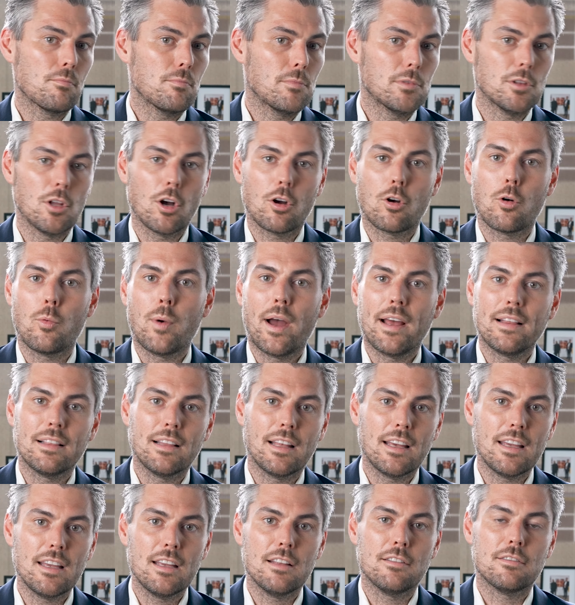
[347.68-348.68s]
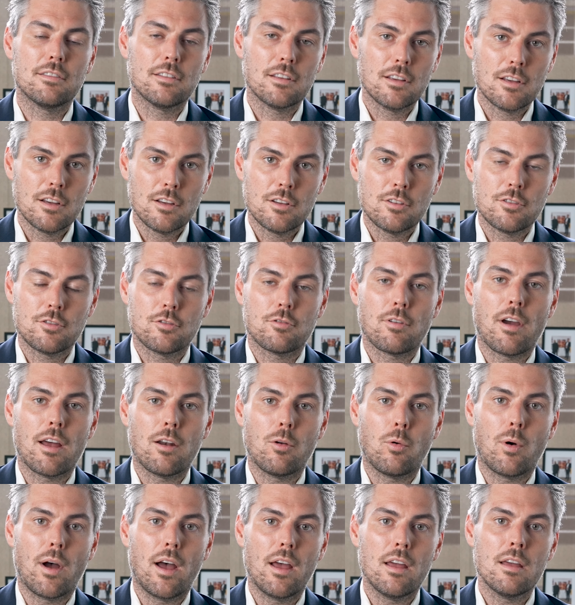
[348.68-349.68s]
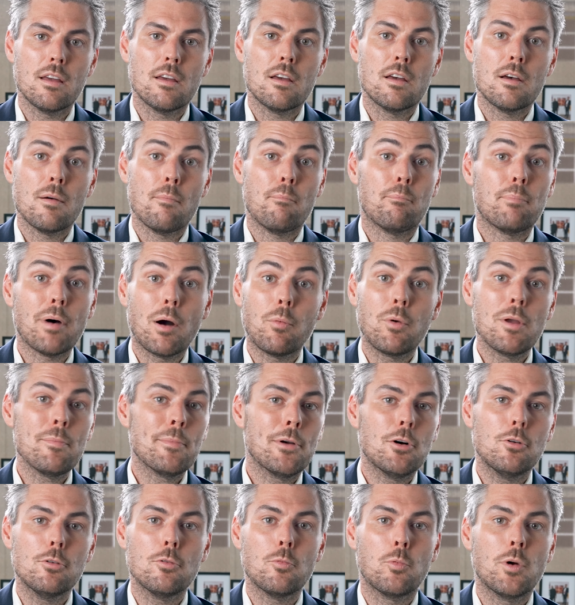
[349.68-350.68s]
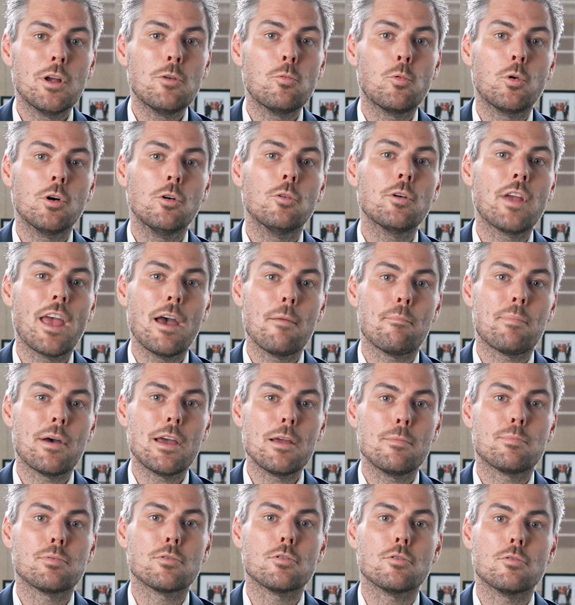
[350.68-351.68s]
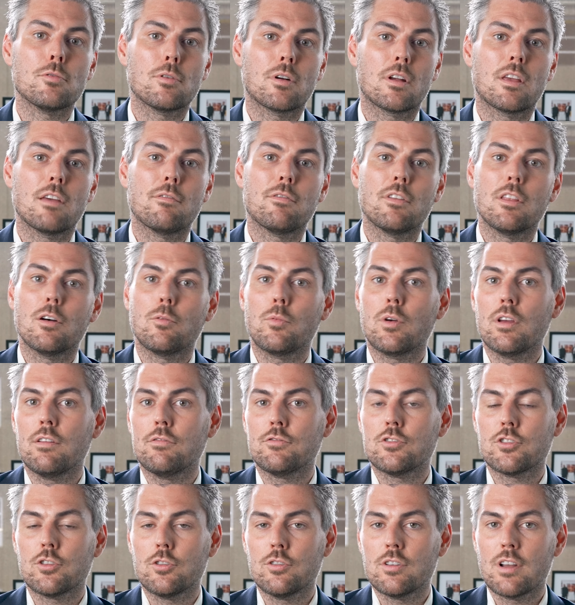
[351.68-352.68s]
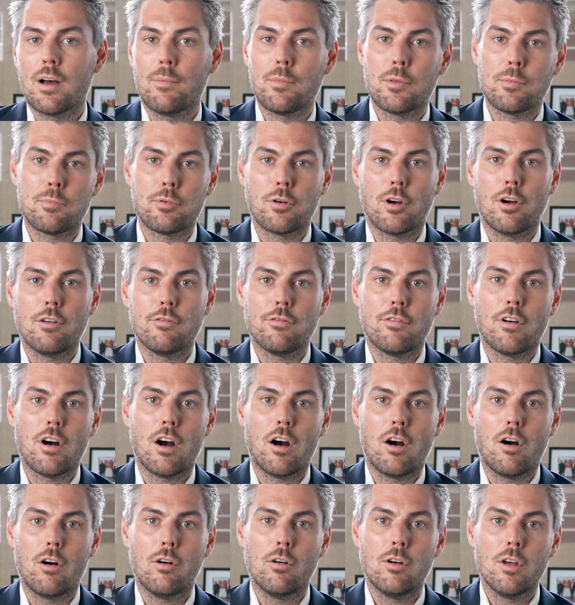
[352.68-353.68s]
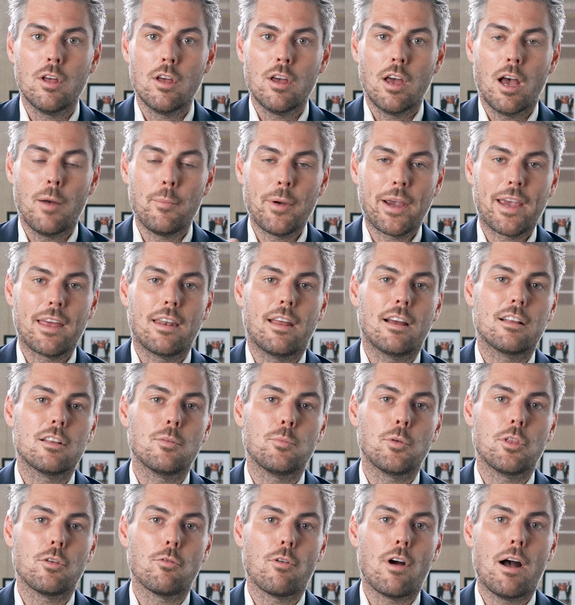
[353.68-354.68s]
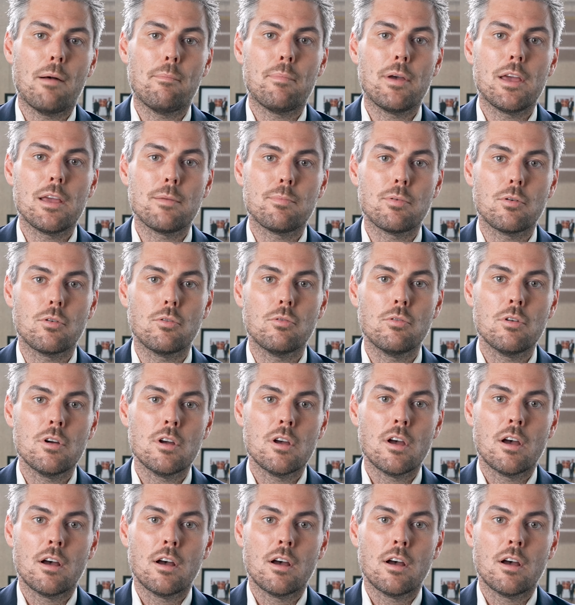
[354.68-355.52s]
lock away leads straight away, but we will get people, given that we've tuned up the profile and we're connecting with the right people,